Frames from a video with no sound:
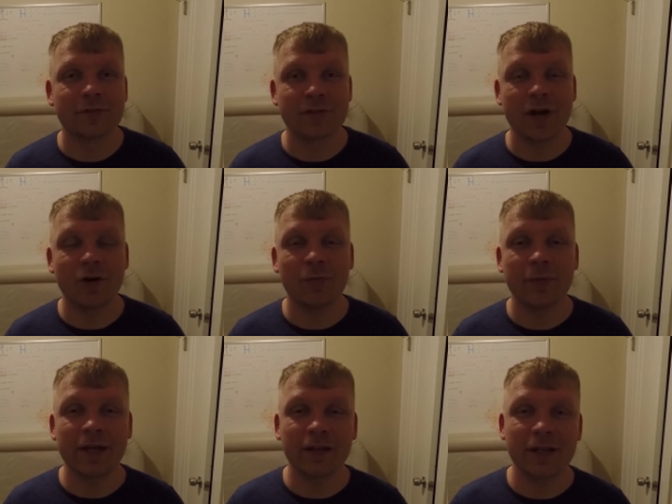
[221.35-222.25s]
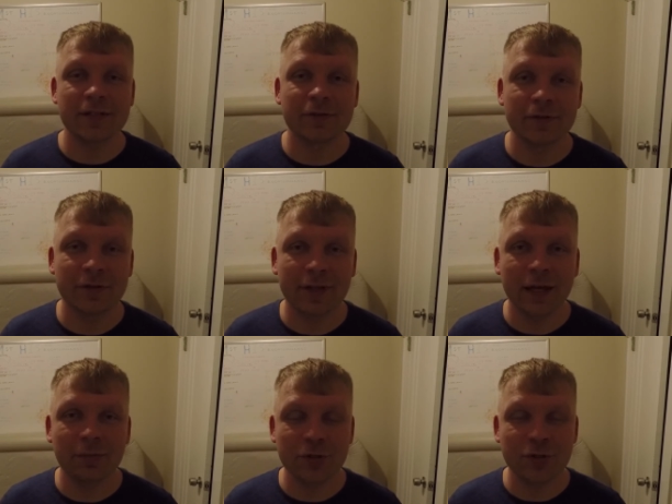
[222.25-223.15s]
sorrow may last through the
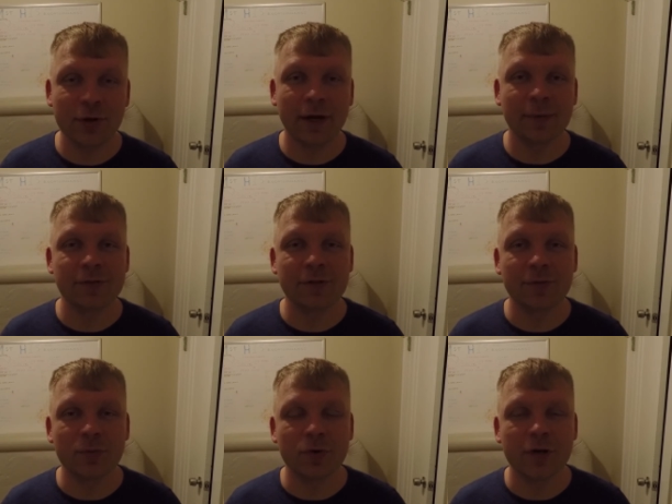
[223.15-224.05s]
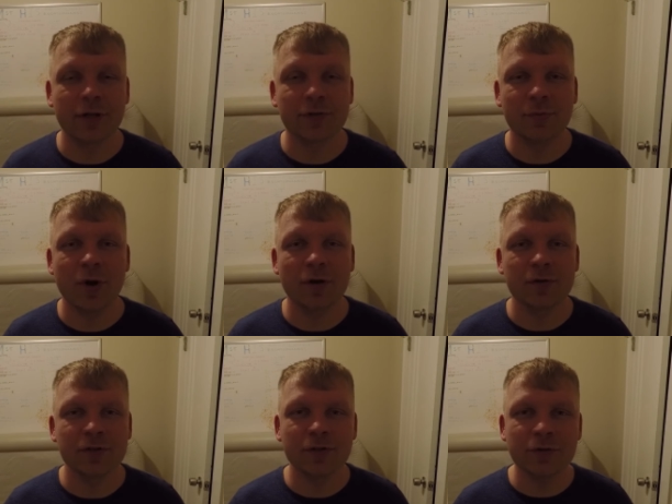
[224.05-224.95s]
night, but joy comes in the morning. Tomorrow
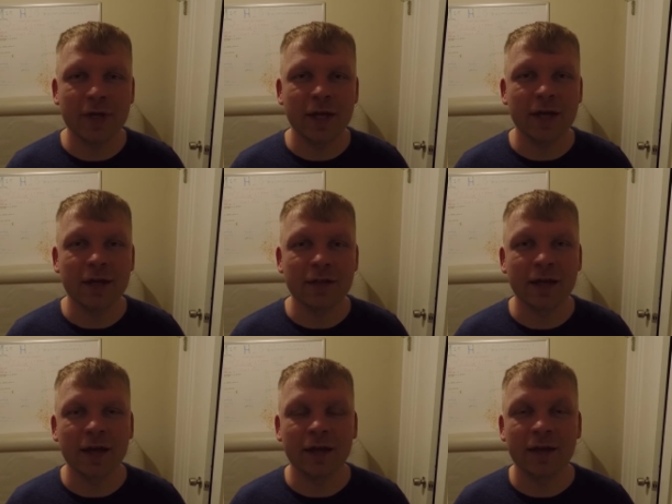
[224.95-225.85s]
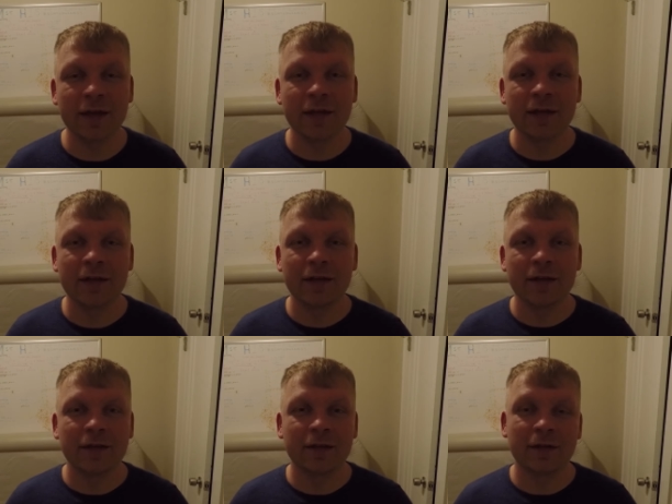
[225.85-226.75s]
is a new day, and I
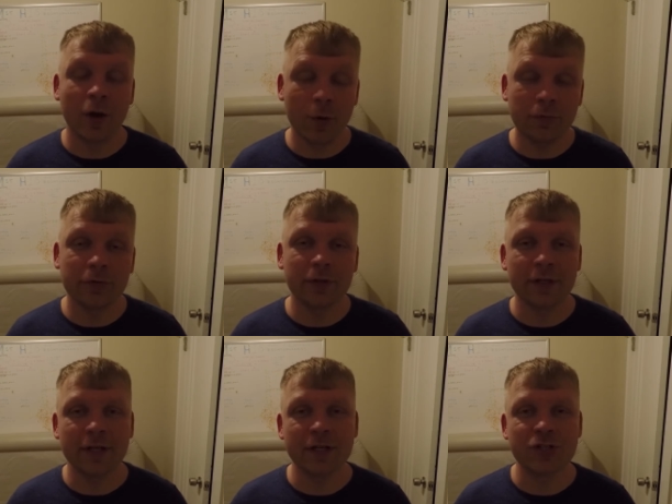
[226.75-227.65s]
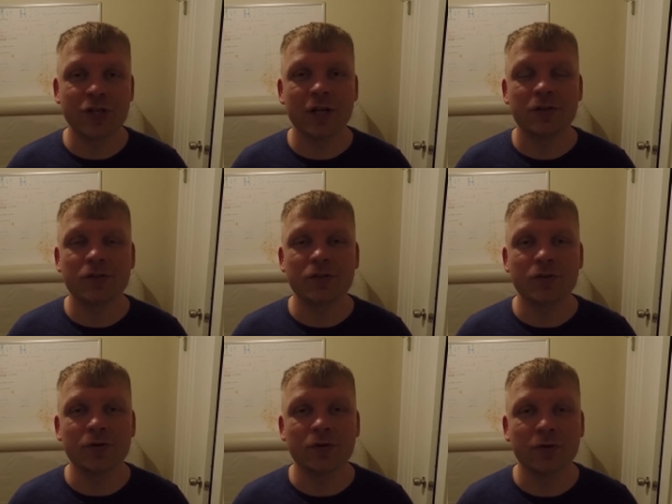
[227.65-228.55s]
hopefully get a chance
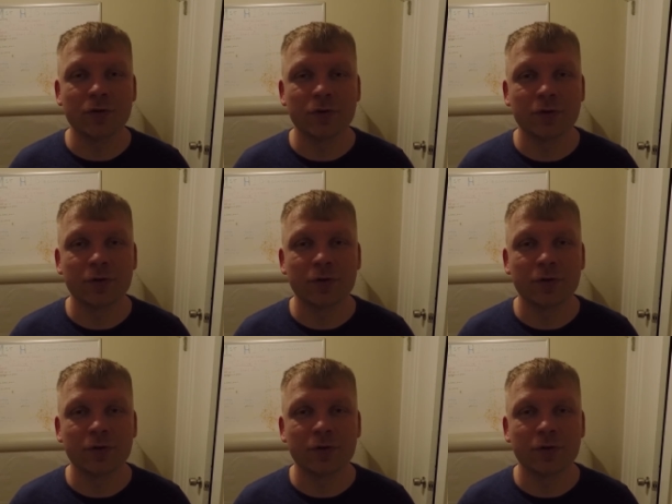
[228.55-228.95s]
to